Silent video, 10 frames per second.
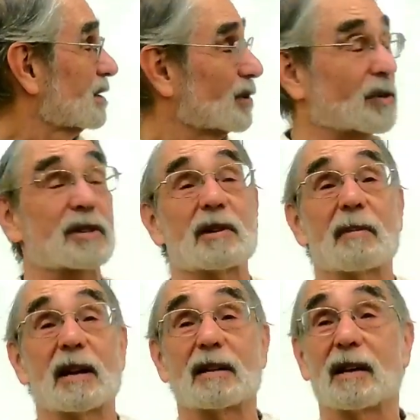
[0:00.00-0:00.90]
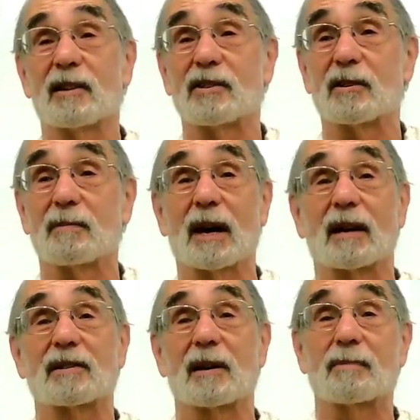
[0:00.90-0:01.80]
Secrets to Meditation
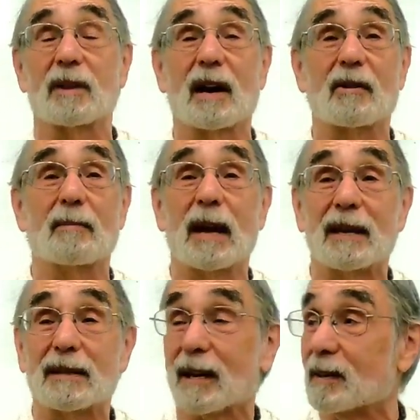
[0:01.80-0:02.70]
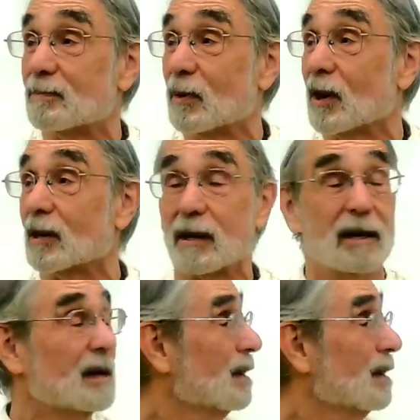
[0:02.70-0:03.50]
backs up the How to Meditate book.